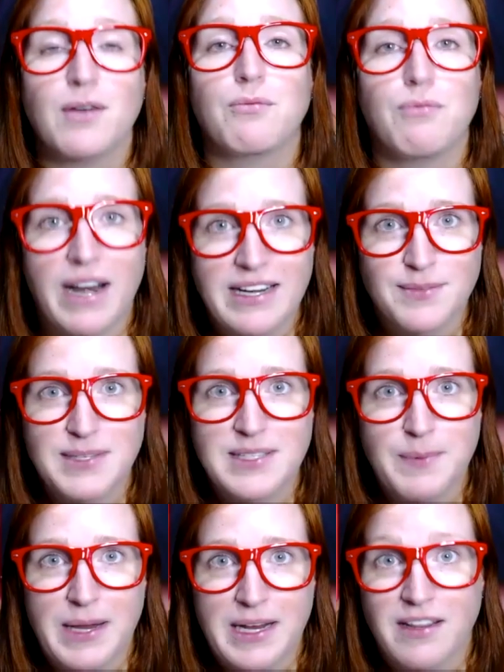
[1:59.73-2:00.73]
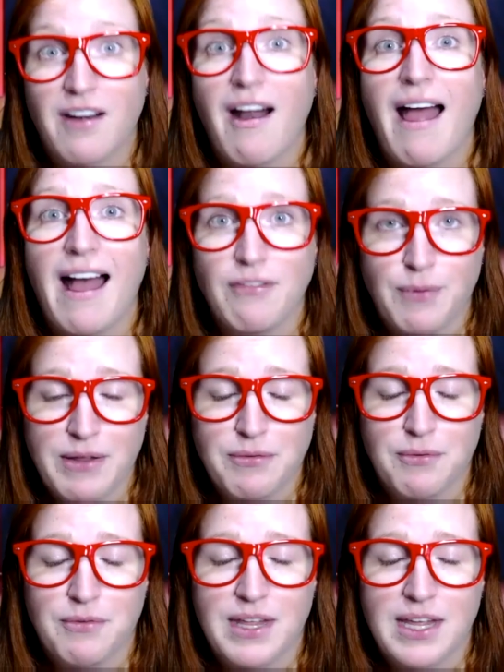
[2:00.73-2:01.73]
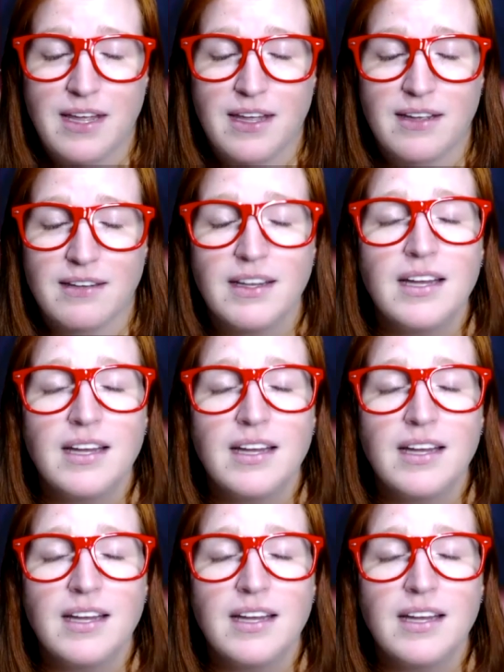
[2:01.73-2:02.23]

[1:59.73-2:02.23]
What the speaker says: right as we speak. They're halfway through the